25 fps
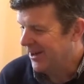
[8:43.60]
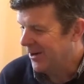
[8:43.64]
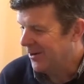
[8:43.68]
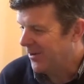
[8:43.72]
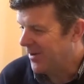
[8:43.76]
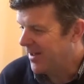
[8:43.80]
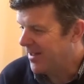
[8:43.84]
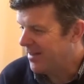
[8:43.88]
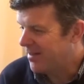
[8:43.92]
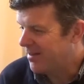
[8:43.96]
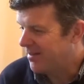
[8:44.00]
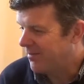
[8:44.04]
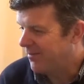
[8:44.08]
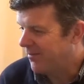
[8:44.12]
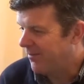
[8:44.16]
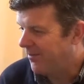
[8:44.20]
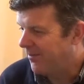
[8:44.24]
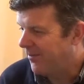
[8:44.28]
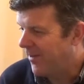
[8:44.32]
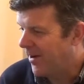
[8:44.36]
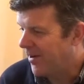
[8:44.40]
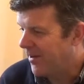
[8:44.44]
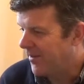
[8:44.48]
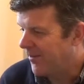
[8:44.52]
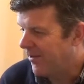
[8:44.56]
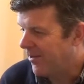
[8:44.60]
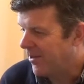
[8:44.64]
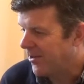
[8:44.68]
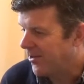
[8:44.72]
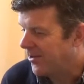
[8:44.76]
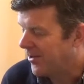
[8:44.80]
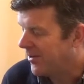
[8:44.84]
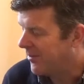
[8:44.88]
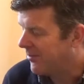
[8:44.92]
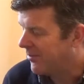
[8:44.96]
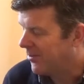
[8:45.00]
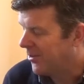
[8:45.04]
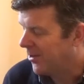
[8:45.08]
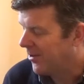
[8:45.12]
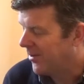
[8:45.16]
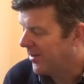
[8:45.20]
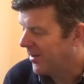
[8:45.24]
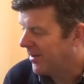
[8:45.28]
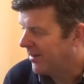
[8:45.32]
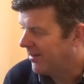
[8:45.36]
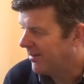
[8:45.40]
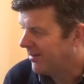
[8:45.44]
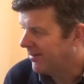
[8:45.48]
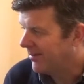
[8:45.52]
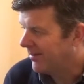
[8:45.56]
he's very, very good at
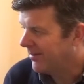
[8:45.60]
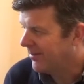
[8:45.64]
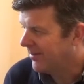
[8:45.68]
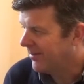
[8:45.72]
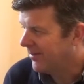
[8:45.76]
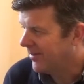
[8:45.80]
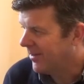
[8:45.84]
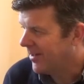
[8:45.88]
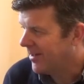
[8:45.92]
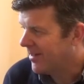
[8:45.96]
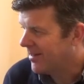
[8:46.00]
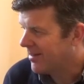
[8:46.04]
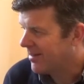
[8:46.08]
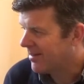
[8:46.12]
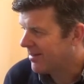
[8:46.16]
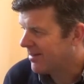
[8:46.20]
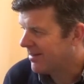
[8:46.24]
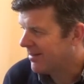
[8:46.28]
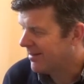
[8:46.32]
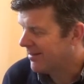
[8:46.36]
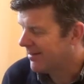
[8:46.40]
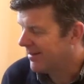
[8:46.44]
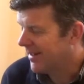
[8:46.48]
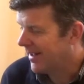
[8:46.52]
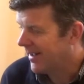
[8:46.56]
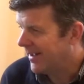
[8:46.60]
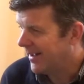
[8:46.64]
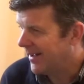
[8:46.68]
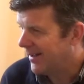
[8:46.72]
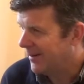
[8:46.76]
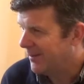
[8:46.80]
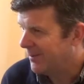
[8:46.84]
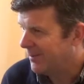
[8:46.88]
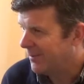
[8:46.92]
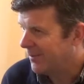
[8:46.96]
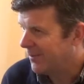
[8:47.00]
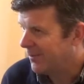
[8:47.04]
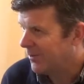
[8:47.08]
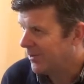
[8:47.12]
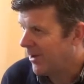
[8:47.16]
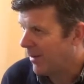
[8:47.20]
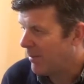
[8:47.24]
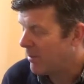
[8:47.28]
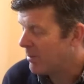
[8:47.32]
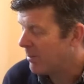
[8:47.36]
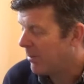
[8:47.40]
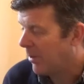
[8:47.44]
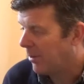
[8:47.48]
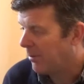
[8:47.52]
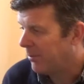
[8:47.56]
doing his
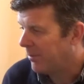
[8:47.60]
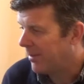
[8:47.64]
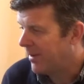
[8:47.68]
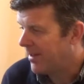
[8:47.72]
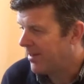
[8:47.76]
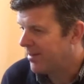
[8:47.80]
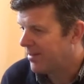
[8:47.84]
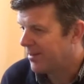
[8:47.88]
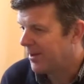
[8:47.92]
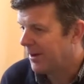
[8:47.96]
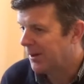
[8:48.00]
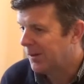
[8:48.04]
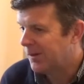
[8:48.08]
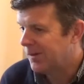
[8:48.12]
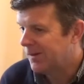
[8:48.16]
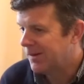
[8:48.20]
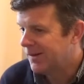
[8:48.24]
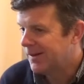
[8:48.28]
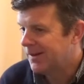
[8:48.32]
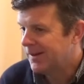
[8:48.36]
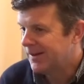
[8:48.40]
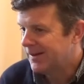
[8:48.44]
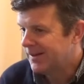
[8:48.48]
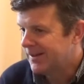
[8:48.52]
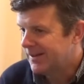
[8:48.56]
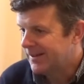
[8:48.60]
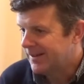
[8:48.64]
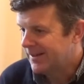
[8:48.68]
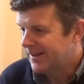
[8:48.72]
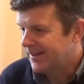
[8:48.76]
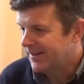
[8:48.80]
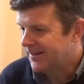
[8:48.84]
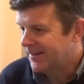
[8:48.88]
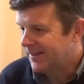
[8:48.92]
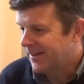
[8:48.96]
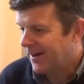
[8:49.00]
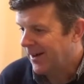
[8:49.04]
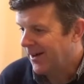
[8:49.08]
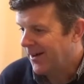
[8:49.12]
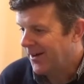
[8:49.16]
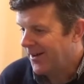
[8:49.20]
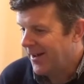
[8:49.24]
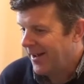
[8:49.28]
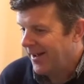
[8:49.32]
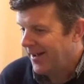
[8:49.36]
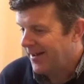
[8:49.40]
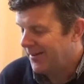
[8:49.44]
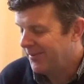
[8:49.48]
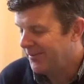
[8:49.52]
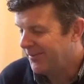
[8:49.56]
James Bond piece. So,
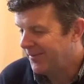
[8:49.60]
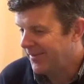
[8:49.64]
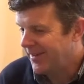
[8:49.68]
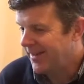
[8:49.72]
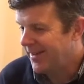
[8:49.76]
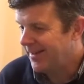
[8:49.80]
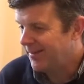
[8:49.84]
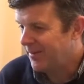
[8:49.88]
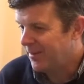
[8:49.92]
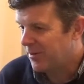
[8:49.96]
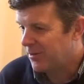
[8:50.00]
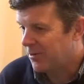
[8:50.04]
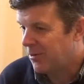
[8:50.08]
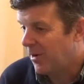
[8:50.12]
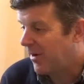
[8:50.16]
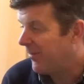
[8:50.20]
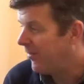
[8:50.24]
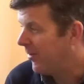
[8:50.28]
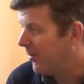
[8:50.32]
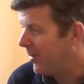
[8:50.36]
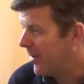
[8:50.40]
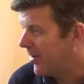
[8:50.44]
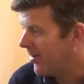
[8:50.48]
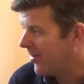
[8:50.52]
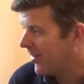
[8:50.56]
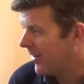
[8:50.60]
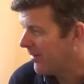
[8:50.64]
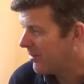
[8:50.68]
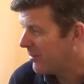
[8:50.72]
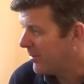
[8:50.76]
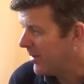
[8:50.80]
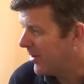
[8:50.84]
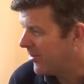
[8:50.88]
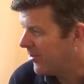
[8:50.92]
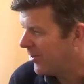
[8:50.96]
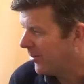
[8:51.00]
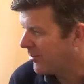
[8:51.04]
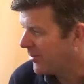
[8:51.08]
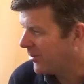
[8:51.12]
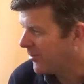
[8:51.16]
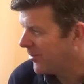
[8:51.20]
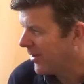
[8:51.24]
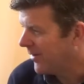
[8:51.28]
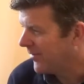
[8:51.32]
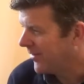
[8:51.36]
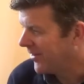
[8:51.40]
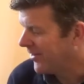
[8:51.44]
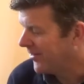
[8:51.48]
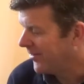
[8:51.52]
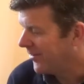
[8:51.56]
it's great for me because it gives me a job to
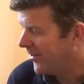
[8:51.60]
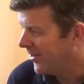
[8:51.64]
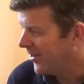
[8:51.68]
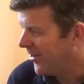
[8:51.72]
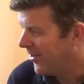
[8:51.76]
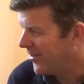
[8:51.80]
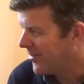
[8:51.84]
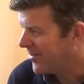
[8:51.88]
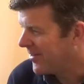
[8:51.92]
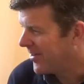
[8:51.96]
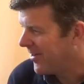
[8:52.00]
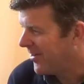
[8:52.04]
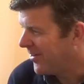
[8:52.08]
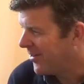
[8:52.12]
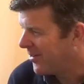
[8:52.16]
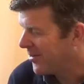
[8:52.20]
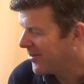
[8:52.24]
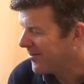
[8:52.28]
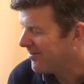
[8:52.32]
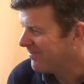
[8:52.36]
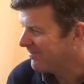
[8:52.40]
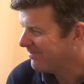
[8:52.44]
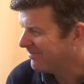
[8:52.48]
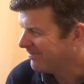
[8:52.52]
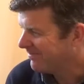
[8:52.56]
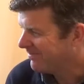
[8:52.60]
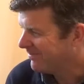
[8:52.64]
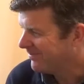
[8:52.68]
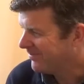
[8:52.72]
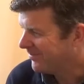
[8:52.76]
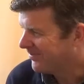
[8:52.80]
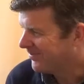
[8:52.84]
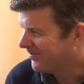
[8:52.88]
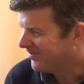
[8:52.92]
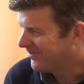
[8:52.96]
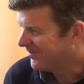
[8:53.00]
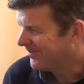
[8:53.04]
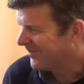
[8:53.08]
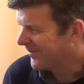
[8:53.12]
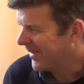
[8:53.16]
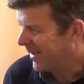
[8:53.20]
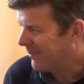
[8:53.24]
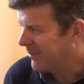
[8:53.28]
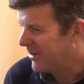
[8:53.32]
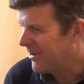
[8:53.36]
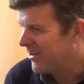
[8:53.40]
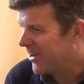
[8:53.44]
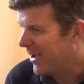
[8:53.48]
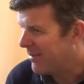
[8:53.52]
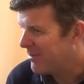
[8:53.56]
drive the nice cars and
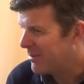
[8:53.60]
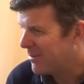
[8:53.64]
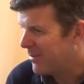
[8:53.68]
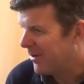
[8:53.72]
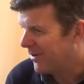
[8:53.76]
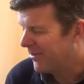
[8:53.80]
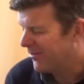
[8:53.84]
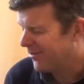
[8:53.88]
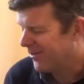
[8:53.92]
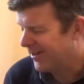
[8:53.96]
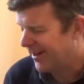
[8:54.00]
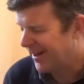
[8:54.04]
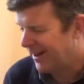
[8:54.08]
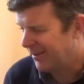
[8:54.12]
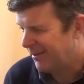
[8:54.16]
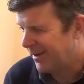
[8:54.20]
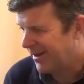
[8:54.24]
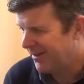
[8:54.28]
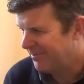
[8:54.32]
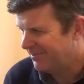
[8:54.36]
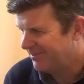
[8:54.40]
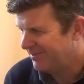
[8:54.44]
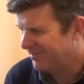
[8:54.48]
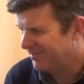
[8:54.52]
be James Bond for a little bit.